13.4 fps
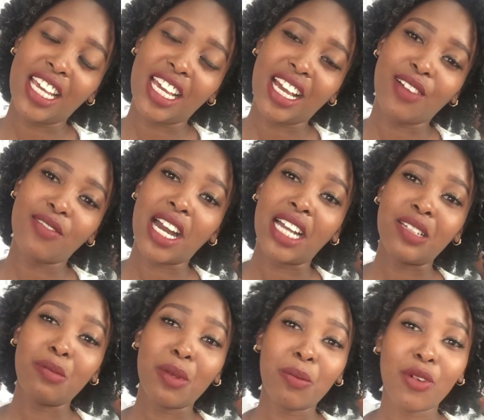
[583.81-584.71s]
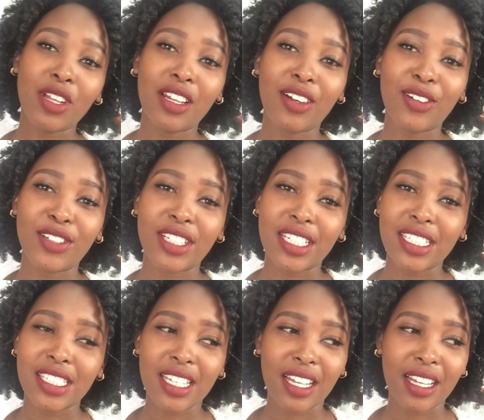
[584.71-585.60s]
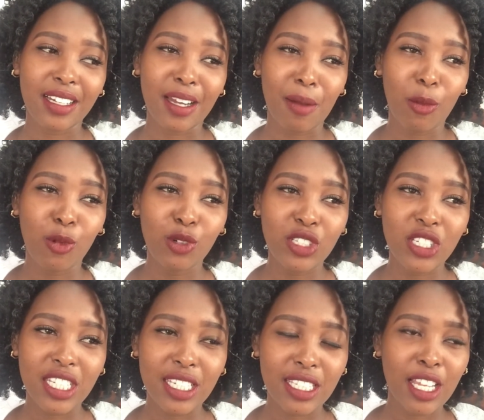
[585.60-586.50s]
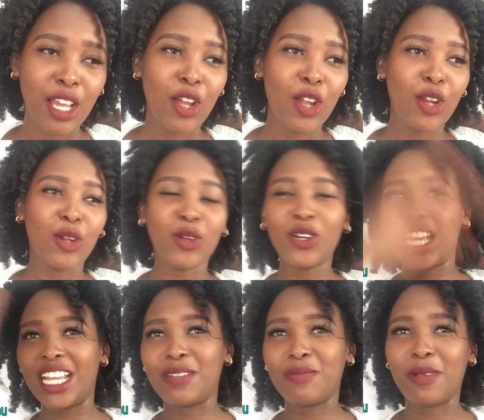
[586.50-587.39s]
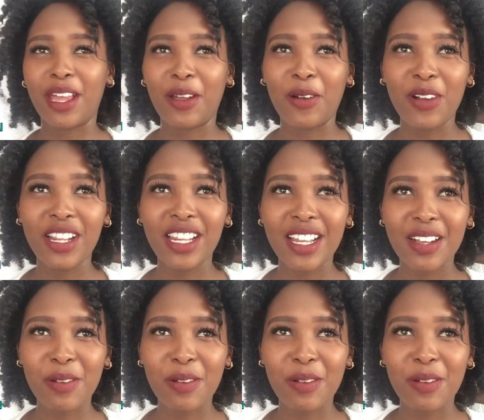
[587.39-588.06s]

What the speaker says: Like I've had people on Instagram who just look at my whole